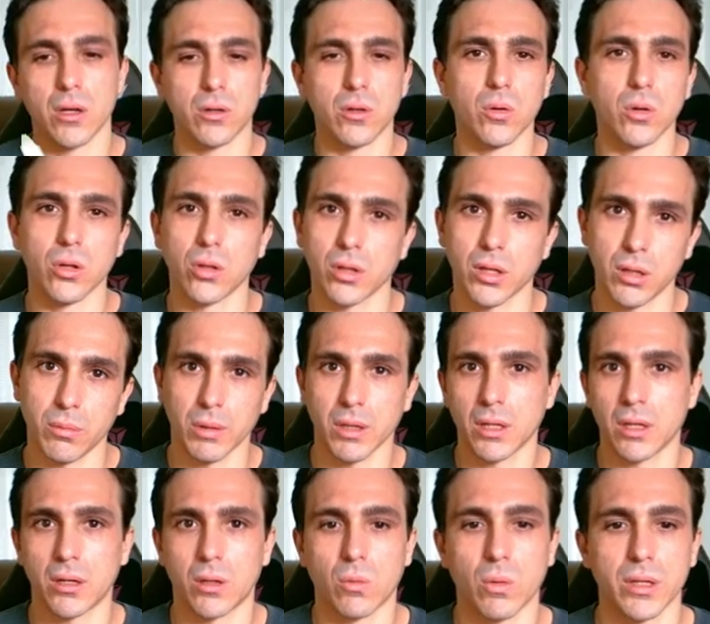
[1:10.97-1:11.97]
Google going to be
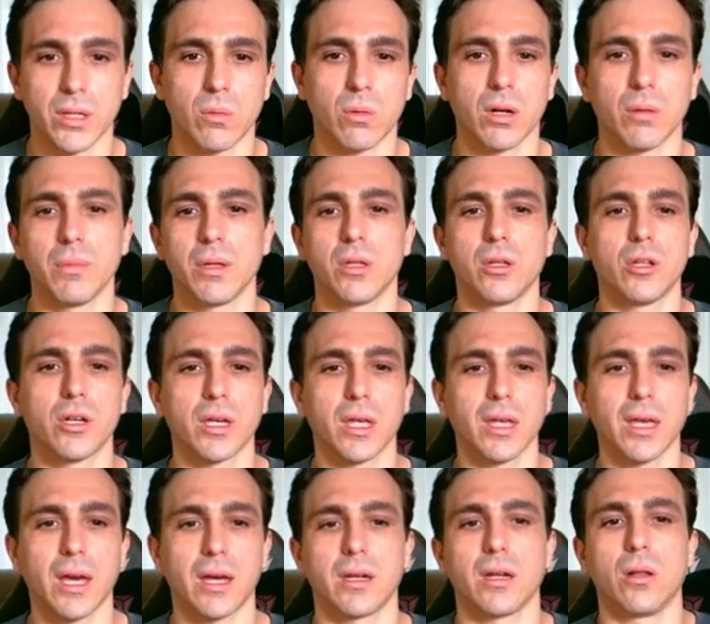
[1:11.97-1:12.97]
another one that we're going to be
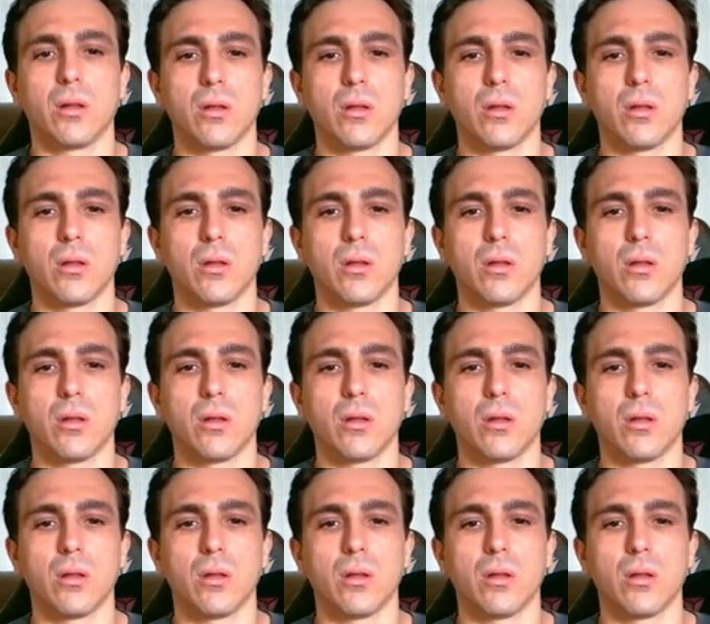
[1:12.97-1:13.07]
looking at